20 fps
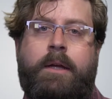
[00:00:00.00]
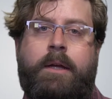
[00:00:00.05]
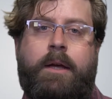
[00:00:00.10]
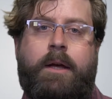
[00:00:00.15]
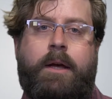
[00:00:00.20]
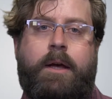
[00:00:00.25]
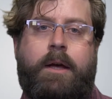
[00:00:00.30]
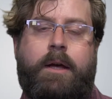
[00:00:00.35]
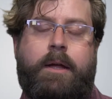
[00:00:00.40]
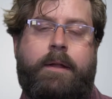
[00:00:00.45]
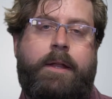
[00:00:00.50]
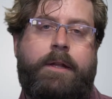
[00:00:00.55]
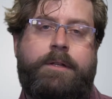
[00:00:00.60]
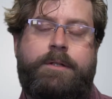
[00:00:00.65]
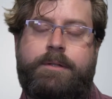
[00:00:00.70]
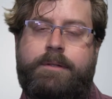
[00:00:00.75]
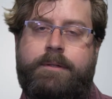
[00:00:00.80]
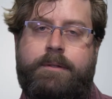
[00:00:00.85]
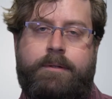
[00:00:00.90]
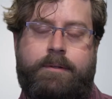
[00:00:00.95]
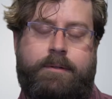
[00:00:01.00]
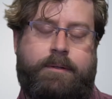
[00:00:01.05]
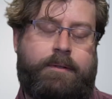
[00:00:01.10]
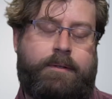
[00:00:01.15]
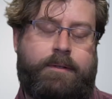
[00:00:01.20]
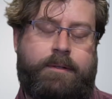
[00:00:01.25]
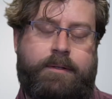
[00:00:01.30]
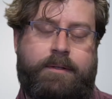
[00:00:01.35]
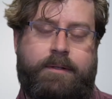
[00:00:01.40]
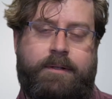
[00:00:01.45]
And that just,
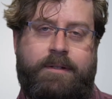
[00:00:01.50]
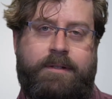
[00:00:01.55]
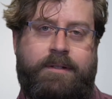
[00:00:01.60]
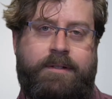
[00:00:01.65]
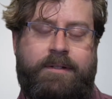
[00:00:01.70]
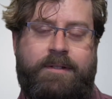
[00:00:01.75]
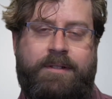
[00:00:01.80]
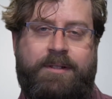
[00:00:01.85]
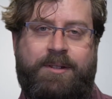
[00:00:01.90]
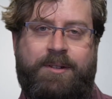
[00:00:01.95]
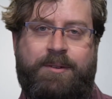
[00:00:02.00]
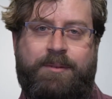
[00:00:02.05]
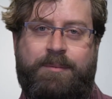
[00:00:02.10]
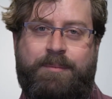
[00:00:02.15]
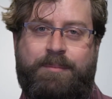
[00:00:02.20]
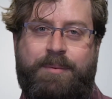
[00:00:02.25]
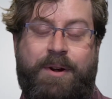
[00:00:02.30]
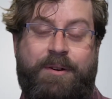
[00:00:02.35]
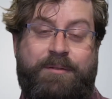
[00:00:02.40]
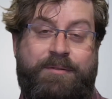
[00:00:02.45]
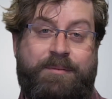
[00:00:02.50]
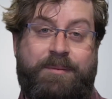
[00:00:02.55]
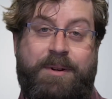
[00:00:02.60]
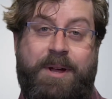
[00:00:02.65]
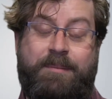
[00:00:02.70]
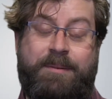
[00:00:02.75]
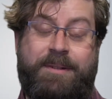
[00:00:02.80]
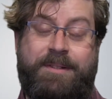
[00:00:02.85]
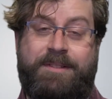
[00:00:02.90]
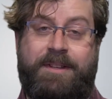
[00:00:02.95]
apart from
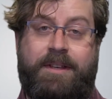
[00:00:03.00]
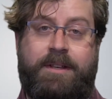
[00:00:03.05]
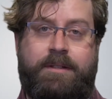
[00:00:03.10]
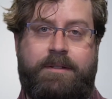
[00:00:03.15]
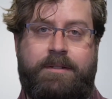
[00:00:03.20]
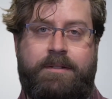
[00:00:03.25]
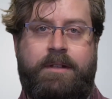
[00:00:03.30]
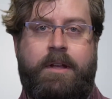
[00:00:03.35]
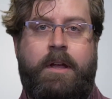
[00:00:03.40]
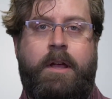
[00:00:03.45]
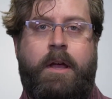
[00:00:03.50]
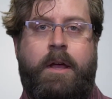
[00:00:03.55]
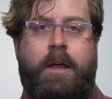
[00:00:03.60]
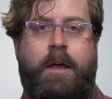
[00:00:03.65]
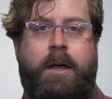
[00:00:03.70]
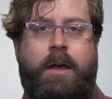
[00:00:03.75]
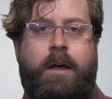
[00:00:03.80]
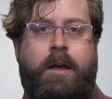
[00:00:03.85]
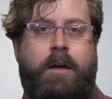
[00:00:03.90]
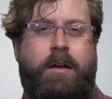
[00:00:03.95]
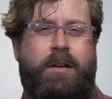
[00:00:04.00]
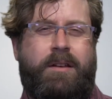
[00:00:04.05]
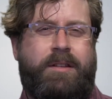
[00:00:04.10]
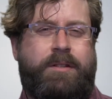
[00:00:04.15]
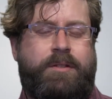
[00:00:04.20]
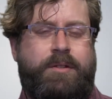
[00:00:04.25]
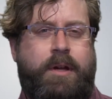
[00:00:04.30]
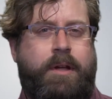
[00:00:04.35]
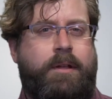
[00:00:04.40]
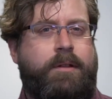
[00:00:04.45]
common sense,
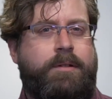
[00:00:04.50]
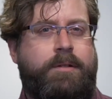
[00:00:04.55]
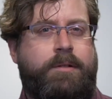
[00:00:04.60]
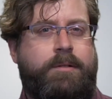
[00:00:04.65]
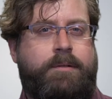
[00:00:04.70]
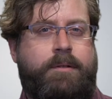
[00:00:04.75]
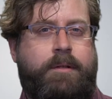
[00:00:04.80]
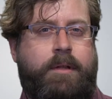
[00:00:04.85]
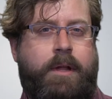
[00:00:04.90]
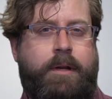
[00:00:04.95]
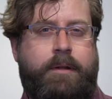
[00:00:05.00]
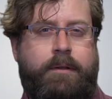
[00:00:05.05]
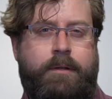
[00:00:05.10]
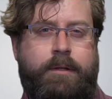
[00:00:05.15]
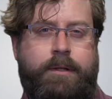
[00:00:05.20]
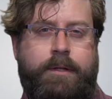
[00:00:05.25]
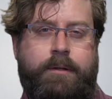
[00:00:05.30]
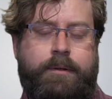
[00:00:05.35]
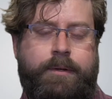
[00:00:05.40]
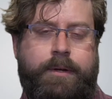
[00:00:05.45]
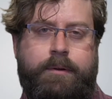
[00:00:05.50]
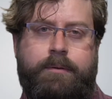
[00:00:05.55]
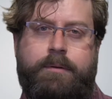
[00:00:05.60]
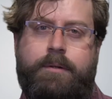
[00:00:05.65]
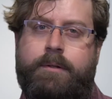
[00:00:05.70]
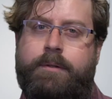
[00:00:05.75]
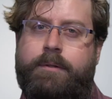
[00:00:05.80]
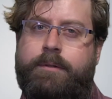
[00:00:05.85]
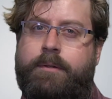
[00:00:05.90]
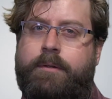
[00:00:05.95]
it challenges a lot of the legal
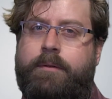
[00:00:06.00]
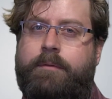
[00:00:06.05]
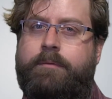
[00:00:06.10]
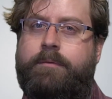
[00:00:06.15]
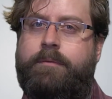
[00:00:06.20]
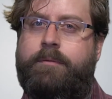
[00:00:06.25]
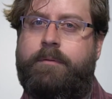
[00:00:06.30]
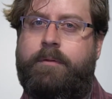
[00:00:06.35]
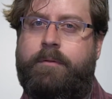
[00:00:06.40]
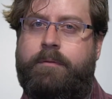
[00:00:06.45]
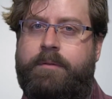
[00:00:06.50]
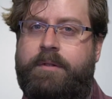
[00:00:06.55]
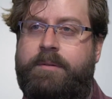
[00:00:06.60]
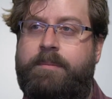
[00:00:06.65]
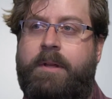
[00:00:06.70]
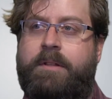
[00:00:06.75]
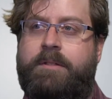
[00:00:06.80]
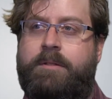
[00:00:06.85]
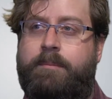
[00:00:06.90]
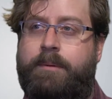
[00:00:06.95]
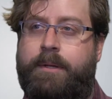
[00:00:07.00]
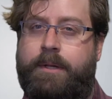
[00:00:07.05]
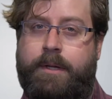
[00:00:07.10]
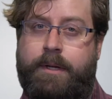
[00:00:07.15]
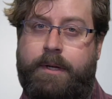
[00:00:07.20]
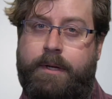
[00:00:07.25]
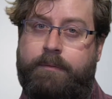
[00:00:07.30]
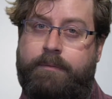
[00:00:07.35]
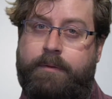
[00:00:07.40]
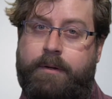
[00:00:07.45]
notions of
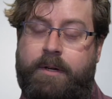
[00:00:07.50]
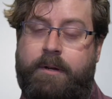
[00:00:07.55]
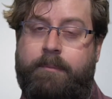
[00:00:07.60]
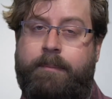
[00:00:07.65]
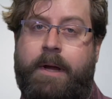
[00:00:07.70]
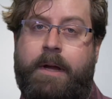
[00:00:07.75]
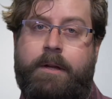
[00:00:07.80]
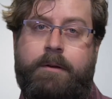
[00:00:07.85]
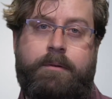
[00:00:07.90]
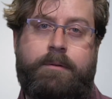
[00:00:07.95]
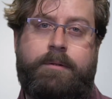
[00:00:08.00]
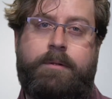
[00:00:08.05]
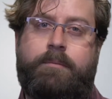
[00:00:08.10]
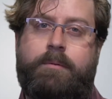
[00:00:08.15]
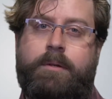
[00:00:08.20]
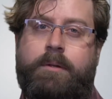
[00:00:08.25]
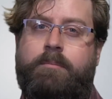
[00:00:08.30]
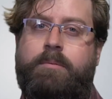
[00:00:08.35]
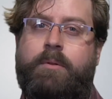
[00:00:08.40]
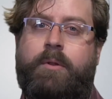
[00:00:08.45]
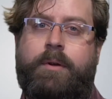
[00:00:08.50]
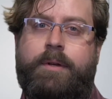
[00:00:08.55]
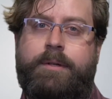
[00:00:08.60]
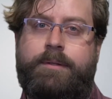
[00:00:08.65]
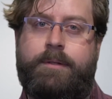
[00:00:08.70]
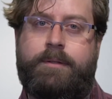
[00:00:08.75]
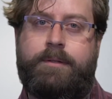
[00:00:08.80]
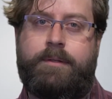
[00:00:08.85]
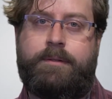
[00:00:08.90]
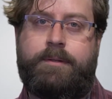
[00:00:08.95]
responsibility for commanders who would deploy
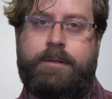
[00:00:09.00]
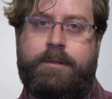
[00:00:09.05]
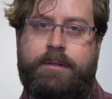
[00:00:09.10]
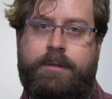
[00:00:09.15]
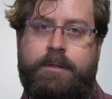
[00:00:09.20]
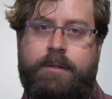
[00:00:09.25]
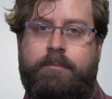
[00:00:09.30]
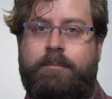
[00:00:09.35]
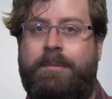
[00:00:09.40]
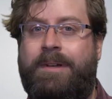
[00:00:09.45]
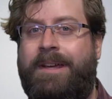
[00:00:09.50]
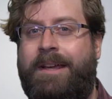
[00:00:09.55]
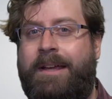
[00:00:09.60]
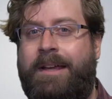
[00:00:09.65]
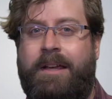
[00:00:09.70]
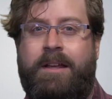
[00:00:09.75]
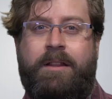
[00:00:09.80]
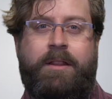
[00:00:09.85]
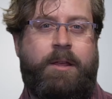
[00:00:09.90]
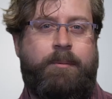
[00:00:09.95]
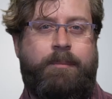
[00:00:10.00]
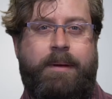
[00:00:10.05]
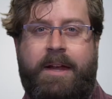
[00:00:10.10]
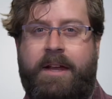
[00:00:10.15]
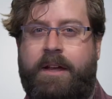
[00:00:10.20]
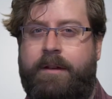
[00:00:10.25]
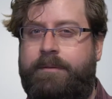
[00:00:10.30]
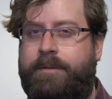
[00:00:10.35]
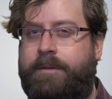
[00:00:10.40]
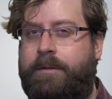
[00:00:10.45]
such a system. They may
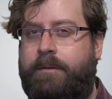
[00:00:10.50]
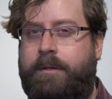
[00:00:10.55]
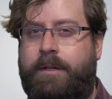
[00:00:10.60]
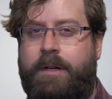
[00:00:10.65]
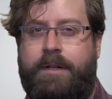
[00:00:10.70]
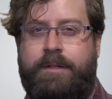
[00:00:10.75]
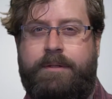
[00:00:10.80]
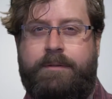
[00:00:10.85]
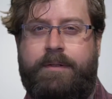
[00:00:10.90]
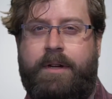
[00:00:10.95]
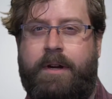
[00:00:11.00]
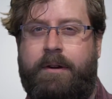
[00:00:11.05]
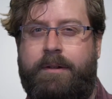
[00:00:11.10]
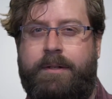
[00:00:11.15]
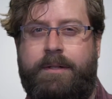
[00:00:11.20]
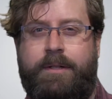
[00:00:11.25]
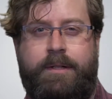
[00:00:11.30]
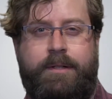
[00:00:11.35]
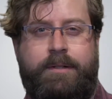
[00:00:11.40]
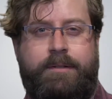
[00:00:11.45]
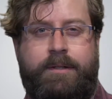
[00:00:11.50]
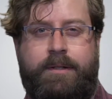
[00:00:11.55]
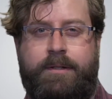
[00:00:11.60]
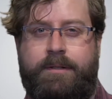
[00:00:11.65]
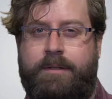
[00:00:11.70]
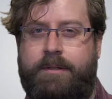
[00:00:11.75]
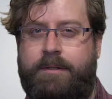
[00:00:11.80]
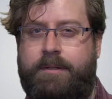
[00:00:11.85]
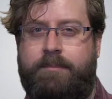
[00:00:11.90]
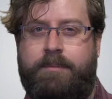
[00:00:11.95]
have certain kinds of guarantees that a
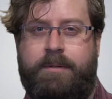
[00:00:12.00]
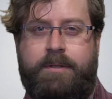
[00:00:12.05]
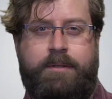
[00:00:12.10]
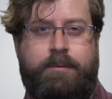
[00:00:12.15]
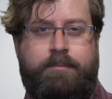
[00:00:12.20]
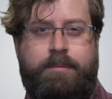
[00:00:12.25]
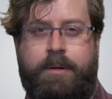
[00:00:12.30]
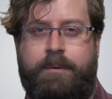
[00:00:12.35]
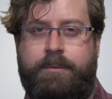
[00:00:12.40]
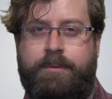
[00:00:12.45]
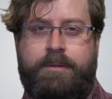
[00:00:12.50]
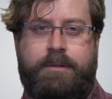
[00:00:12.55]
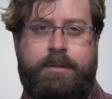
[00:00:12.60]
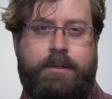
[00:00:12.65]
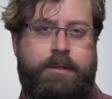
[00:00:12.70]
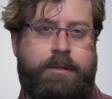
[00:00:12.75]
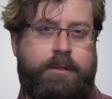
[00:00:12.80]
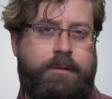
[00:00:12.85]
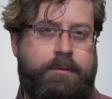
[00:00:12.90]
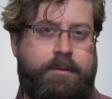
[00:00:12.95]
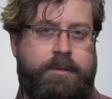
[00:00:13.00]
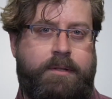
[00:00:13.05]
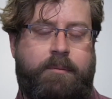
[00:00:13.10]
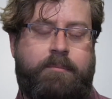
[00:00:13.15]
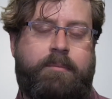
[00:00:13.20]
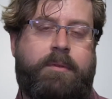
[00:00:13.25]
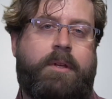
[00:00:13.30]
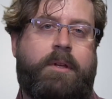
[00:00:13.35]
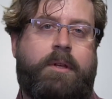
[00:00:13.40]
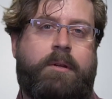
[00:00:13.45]
system is supposed to do
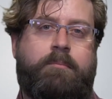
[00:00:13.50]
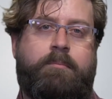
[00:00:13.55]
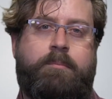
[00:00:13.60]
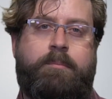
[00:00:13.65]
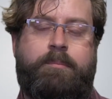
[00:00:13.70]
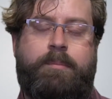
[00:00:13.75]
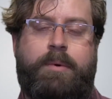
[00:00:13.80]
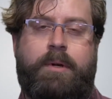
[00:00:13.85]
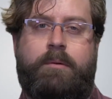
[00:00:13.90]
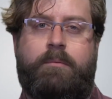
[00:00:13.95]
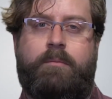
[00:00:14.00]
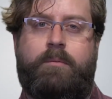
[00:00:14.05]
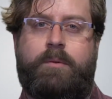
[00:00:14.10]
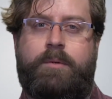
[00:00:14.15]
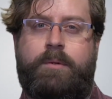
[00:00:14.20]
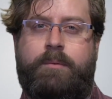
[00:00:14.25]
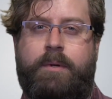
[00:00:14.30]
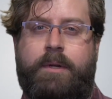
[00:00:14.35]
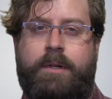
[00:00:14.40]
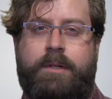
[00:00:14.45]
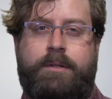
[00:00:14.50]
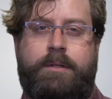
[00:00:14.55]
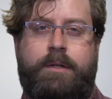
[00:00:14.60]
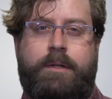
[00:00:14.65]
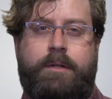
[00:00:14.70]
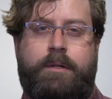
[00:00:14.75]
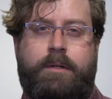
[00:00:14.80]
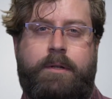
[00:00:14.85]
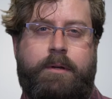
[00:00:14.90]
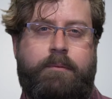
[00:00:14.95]
something, but to what
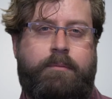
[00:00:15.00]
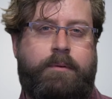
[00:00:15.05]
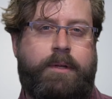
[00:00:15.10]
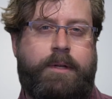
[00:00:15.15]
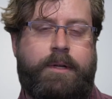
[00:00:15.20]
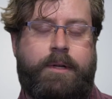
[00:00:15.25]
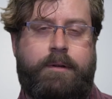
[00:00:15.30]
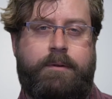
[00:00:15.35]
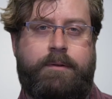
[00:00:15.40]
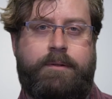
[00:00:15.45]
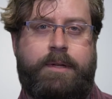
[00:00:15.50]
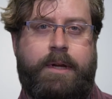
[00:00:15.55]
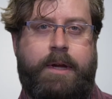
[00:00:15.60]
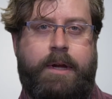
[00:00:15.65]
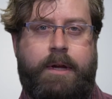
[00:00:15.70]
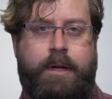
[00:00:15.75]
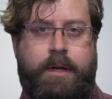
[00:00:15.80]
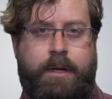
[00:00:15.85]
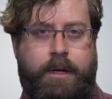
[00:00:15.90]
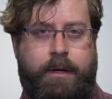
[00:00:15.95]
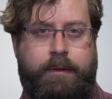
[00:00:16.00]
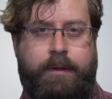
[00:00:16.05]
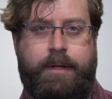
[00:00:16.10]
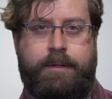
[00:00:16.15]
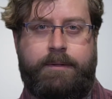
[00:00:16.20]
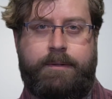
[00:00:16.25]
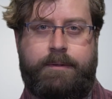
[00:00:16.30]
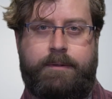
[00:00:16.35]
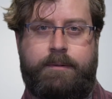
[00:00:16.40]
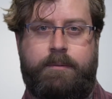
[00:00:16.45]
extent do they really understand how
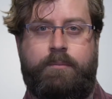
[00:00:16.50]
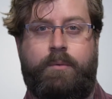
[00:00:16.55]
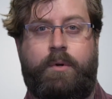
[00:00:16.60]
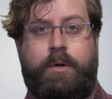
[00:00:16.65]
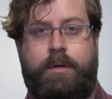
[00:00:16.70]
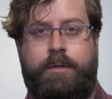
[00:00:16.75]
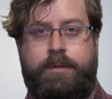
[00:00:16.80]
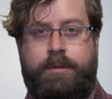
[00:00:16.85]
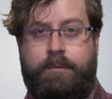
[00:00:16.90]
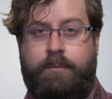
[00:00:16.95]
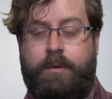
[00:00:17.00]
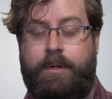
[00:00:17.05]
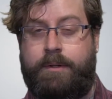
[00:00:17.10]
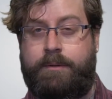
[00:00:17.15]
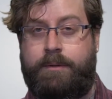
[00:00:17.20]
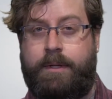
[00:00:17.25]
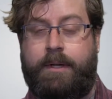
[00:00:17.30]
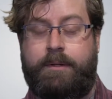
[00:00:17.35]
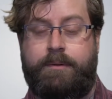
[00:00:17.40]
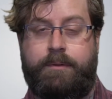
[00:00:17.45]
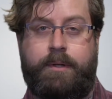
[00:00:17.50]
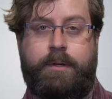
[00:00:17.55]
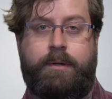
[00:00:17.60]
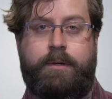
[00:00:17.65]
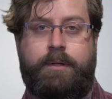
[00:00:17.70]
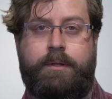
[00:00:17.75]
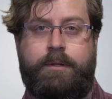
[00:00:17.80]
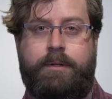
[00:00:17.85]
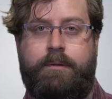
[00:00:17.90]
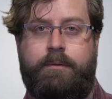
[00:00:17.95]
that system works and what it's actually
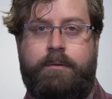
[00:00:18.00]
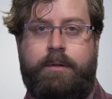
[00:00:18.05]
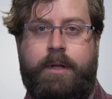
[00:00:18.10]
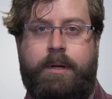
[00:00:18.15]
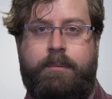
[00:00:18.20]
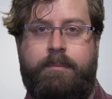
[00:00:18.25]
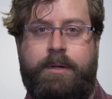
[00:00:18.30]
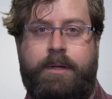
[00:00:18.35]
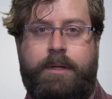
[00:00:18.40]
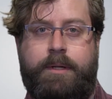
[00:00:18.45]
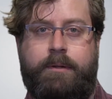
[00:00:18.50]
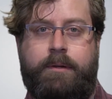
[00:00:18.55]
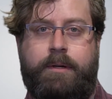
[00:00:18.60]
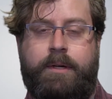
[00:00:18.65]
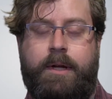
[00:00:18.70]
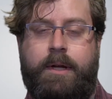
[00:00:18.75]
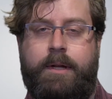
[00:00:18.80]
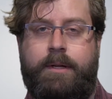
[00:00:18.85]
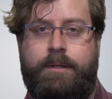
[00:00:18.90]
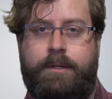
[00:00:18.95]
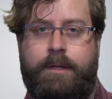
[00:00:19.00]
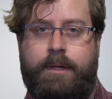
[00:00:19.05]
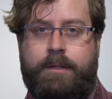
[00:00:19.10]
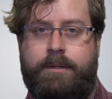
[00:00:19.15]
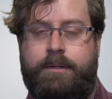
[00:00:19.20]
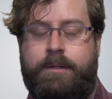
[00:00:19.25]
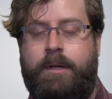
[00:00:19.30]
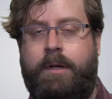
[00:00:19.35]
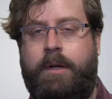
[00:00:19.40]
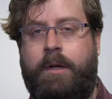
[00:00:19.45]
going to do in that particular
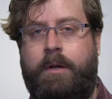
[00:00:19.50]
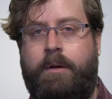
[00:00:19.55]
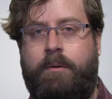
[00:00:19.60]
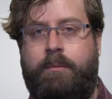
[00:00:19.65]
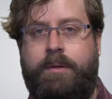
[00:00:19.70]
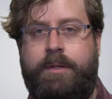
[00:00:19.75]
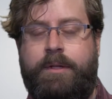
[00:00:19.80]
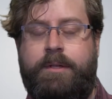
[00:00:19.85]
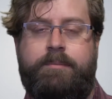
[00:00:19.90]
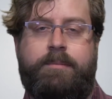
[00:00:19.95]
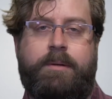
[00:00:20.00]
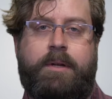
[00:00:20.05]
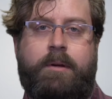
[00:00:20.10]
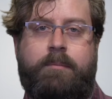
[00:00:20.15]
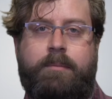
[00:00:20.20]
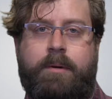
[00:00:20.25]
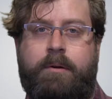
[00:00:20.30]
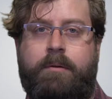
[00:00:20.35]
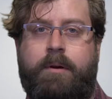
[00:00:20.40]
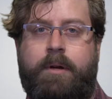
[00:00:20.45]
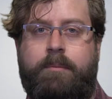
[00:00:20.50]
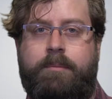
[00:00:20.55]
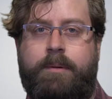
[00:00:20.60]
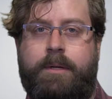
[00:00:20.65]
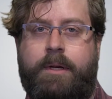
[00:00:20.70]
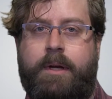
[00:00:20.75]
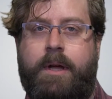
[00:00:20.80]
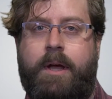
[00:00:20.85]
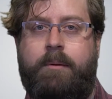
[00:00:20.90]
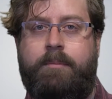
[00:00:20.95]
context when these become
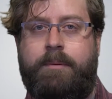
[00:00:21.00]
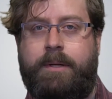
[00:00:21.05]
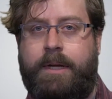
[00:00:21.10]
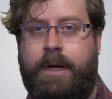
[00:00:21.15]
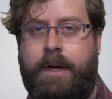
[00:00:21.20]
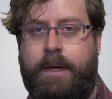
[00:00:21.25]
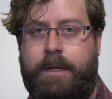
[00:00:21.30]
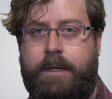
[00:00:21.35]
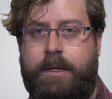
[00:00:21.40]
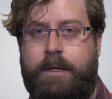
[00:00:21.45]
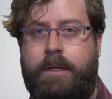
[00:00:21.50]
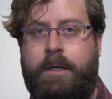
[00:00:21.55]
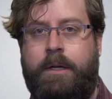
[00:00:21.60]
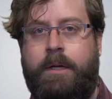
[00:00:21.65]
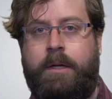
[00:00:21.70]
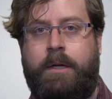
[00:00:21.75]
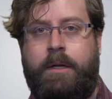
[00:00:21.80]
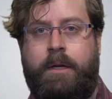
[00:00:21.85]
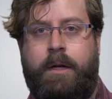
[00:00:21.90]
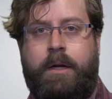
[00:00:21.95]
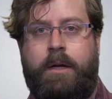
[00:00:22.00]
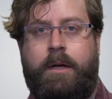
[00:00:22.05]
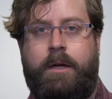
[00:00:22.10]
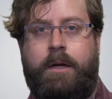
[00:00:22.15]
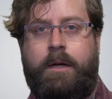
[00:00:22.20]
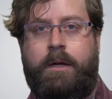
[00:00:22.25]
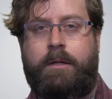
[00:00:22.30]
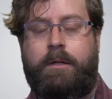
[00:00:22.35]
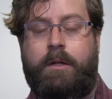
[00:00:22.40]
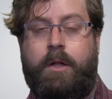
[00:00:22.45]
incredibly complicated,
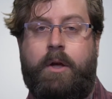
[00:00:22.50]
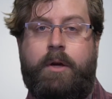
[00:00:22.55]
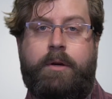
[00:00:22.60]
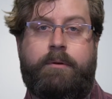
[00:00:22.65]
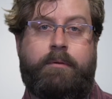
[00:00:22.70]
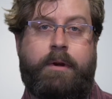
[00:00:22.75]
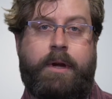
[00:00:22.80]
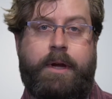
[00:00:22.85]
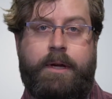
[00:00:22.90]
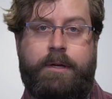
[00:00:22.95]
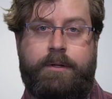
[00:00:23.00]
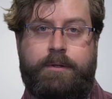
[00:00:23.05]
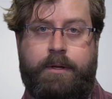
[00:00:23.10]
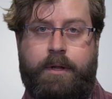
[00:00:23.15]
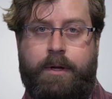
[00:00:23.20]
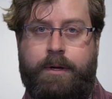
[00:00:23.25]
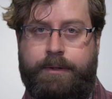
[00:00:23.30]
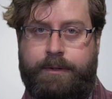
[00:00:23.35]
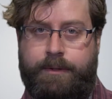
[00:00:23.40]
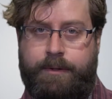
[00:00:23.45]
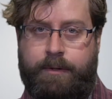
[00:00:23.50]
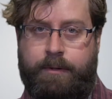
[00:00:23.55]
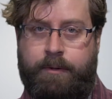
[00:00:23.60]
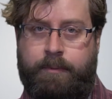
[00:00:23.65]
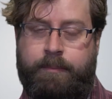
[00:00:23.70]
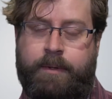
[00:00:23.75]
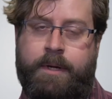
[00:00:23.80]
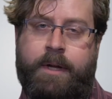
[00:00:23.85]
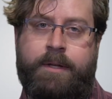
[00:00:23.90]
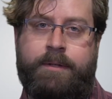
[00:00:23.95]
long-range,
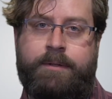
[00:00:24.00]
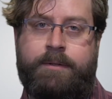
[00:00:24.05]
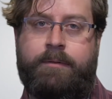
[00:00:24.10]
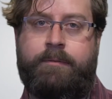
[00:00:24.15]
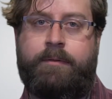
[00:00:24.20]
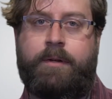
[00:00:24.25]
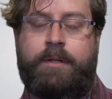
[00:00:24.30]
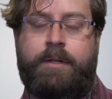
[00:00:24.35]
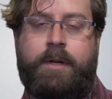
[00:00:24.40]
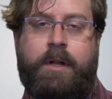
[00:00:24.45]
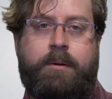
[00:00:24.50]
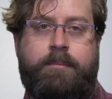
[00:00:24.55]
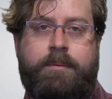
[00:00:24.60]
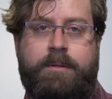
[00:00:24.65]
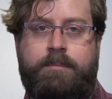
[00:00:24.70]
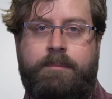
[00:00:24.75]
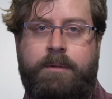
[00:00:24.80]
long-term kinds of autonomous